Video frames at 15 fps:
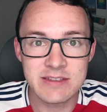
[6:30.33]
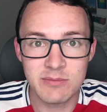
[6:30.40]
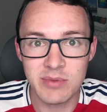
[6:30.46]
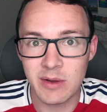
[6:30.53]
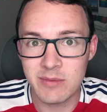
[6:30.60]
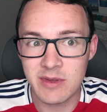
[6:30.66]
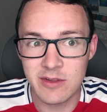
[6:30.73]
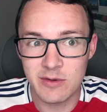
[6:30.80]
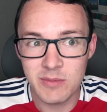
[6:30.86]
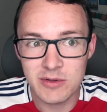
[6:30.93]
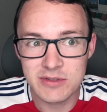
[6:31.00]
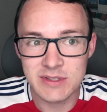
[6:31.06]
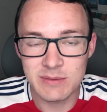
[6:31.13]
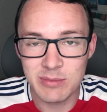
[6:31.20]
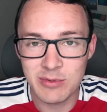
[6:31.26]
and probably their
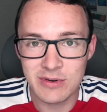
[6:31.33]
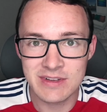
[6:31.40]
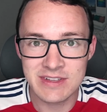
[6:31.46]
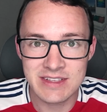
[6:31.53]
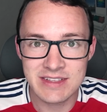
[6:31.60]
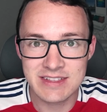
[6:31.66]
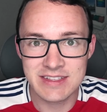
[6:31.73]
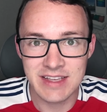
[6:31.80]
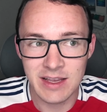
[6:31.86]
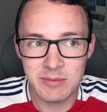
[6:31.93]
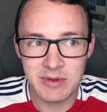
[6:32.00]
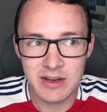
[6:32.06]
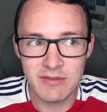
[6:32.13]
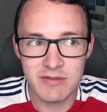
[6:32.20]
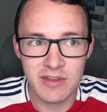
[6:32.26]
most important
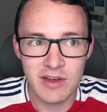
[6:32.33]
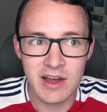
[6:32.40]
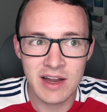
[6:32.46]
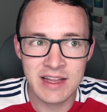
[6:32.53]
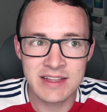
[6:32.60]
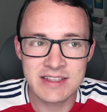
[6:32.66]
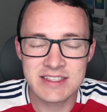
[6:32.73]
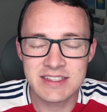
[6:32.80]
segment of the audience,